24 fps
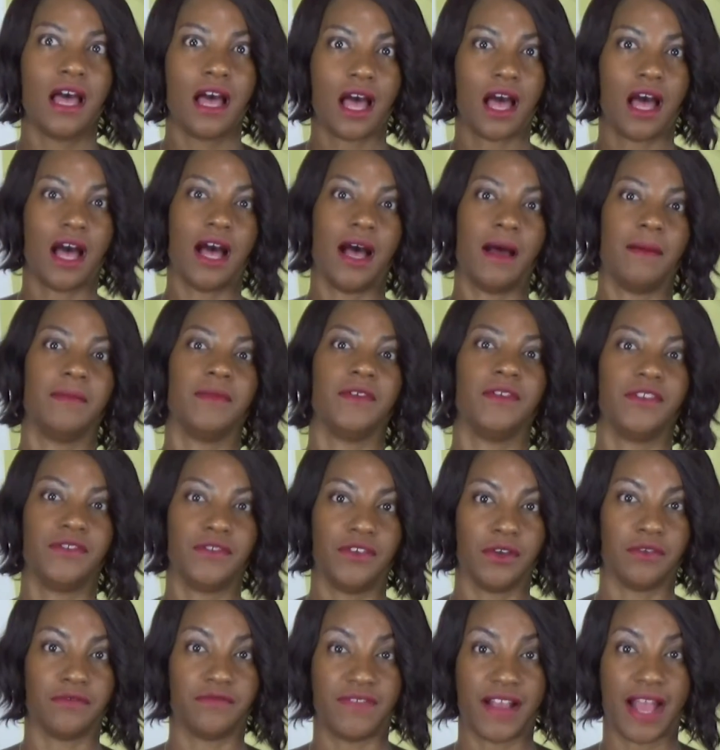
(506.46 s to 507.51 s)
um,
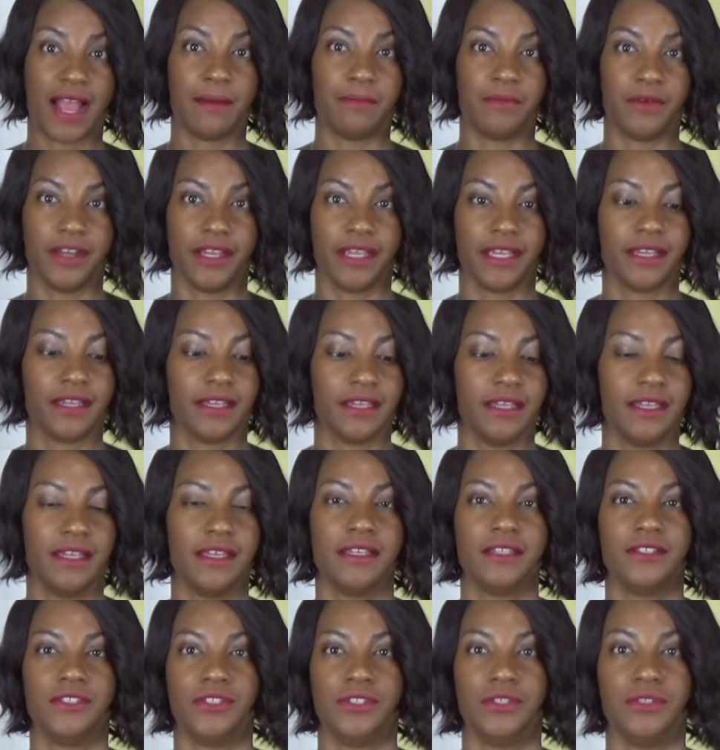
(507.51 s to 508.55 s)
your fabric
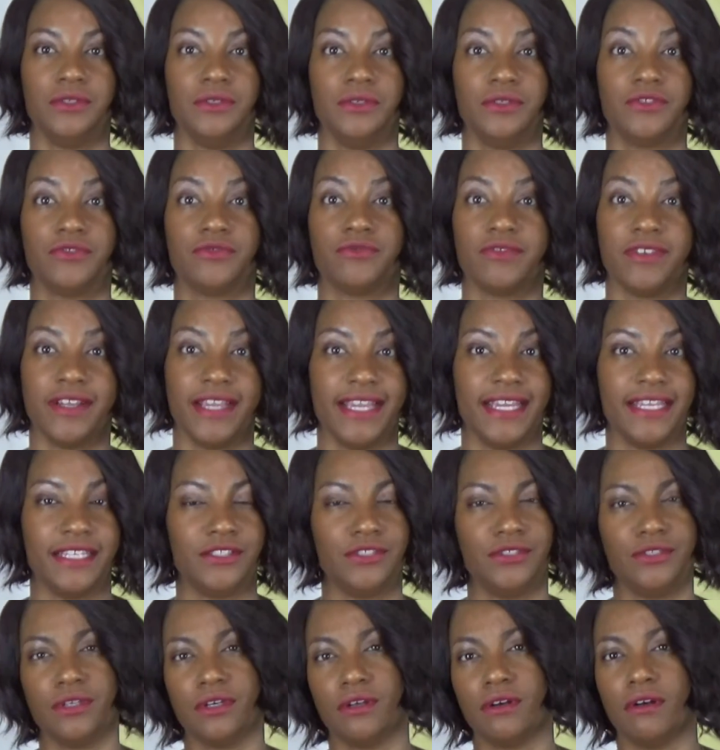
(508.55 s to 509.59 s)
to create
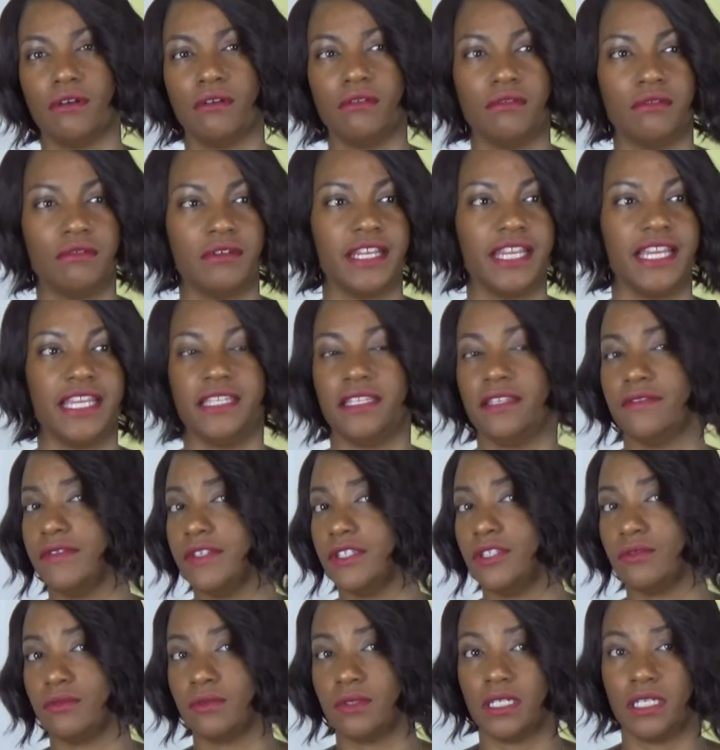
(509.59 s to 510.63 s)
your own
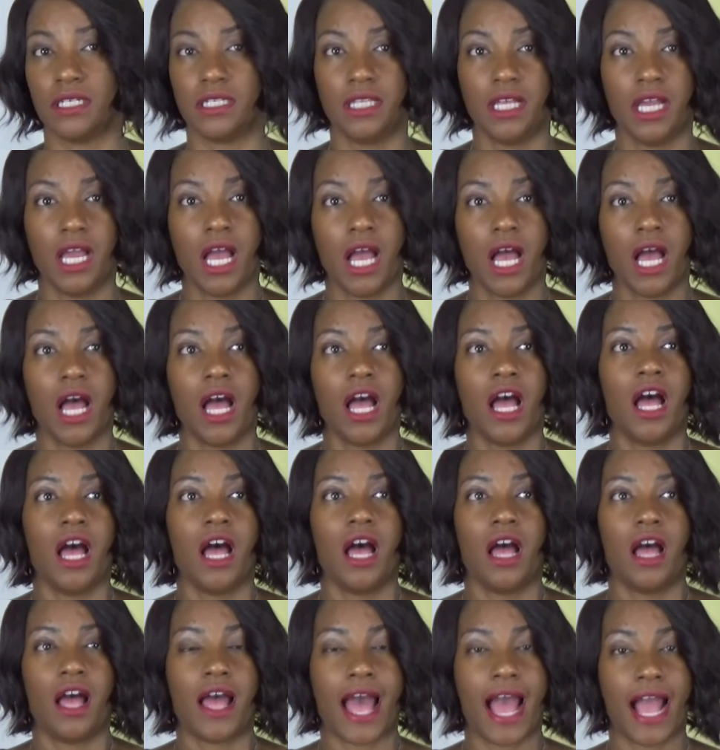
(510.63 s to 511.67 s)
individual
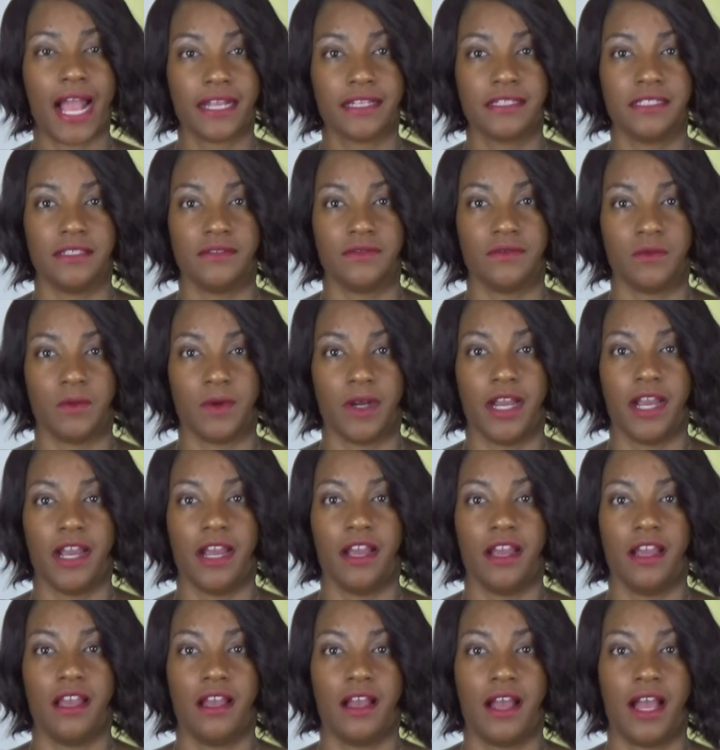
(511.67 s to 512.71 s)
activewear.
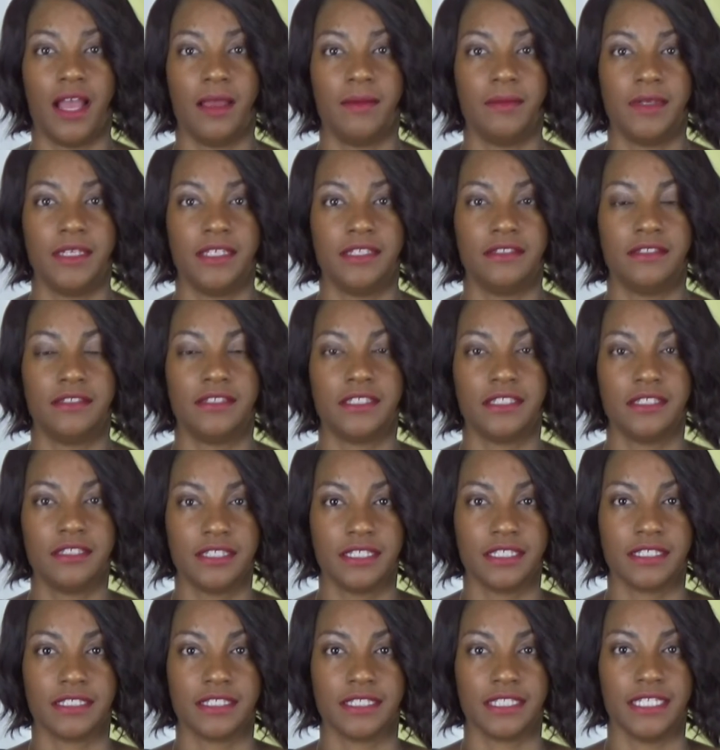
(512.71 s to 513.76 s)
I mean,
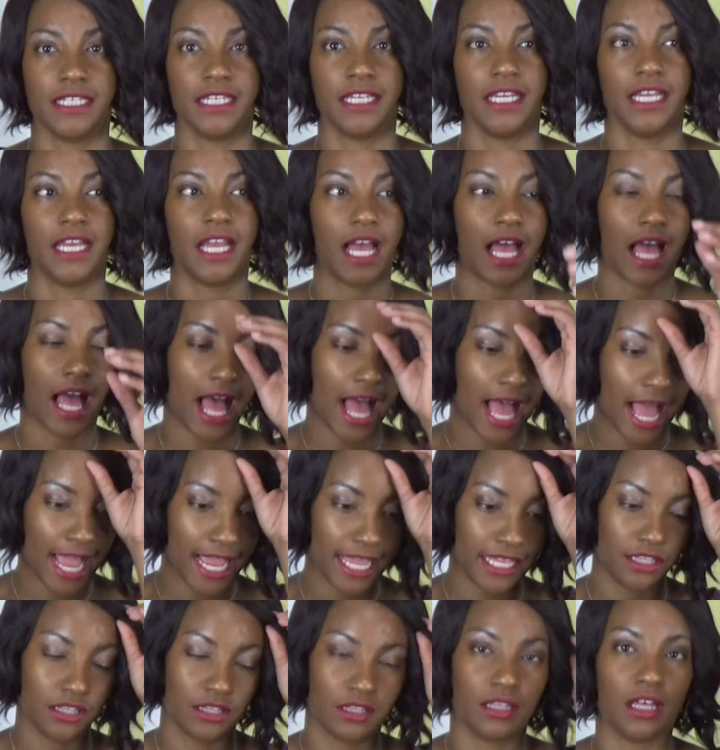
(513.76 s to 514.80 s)
seriously,
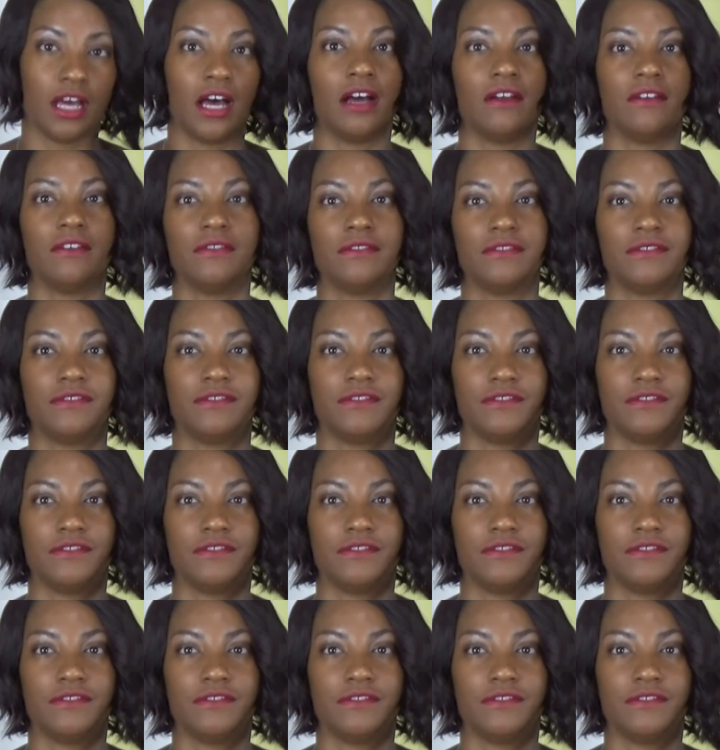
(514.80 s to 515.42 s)
I love